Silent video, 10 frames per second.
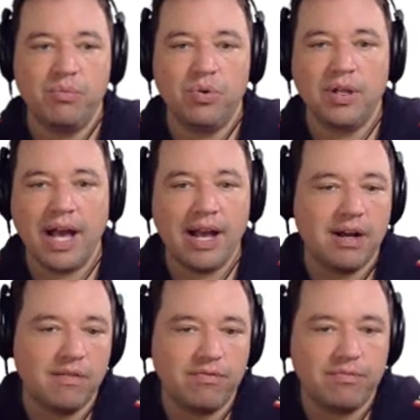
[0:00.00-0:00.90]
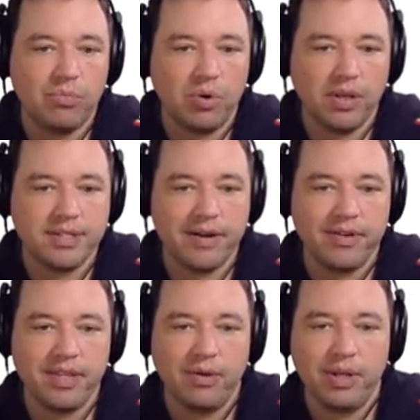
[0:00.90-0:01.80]
we'll have more or less
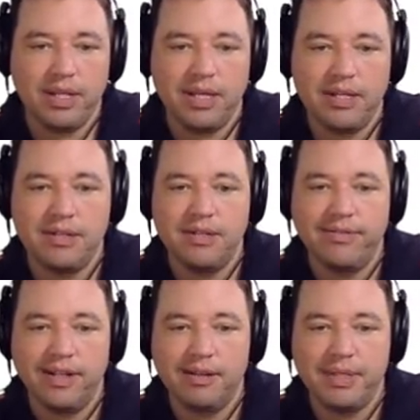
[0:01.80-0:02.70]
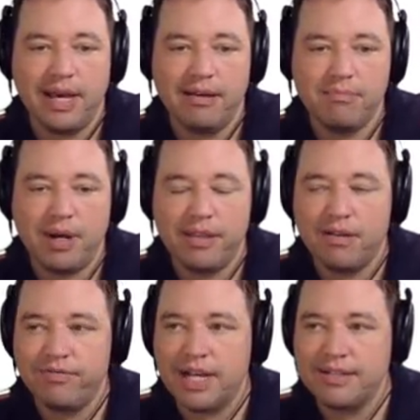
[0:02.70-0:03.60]
everything we need to develop that Python
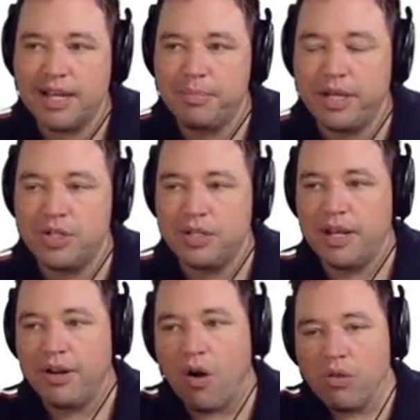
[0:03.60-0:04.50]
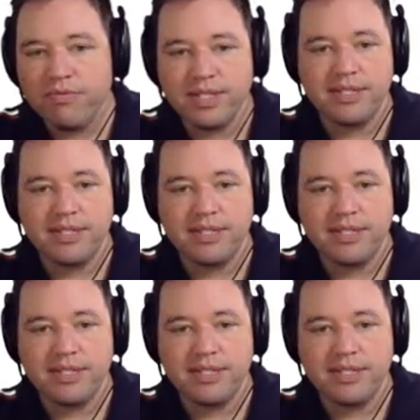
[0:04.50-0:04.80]
Flask application. And all of this is